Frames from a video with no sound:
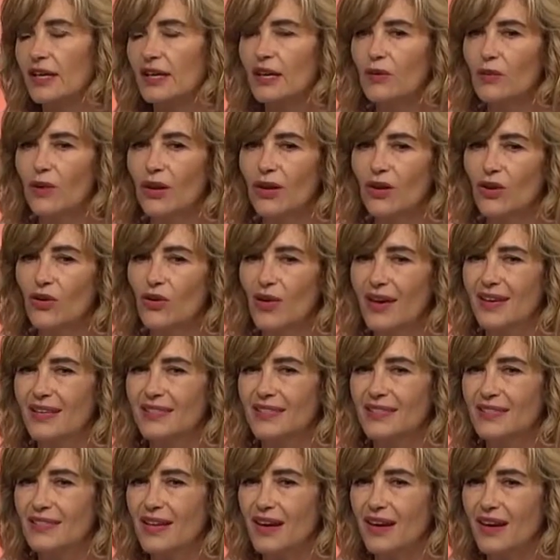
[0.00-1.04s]
anyone who
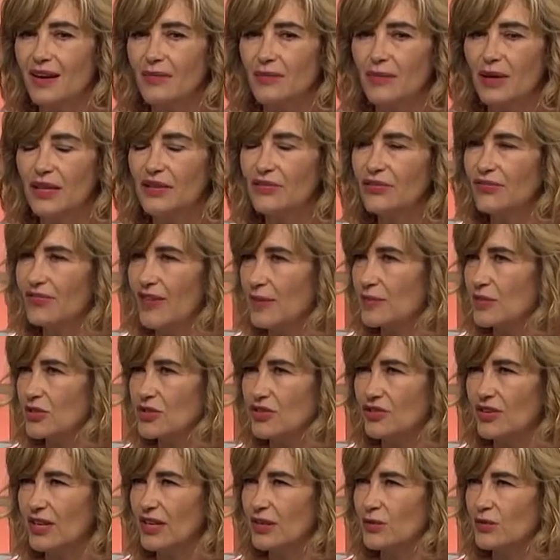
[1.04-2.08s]
has um,
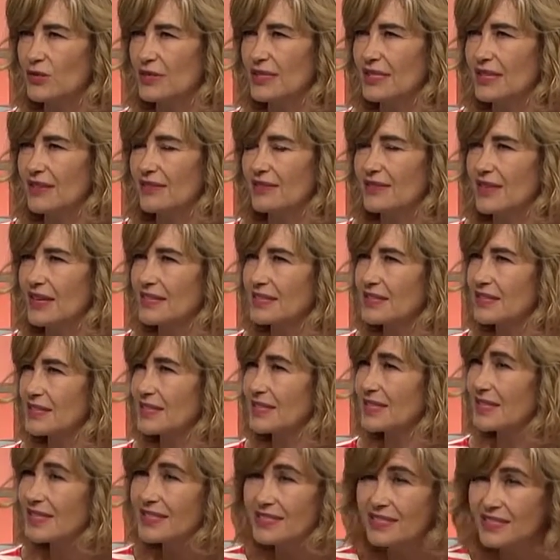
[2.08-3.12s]
inflammatory or skin that's
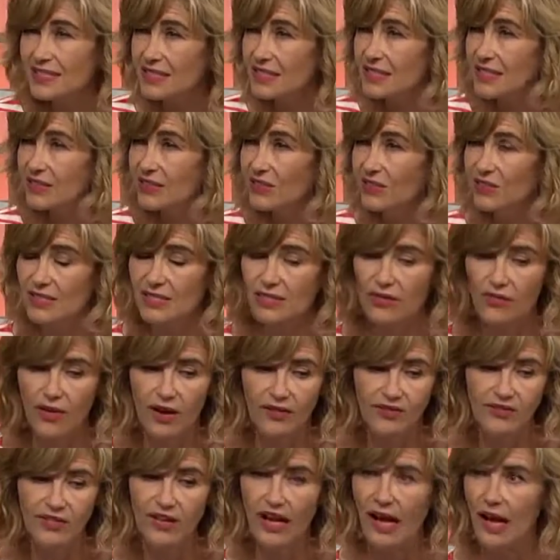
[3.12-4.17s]
sensitive, it's
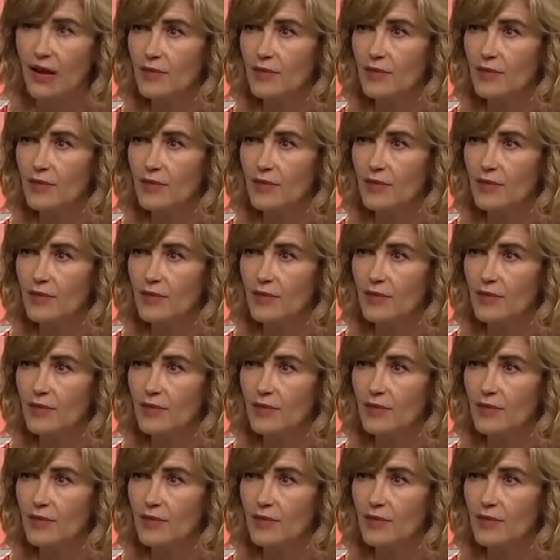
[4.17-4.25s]
great for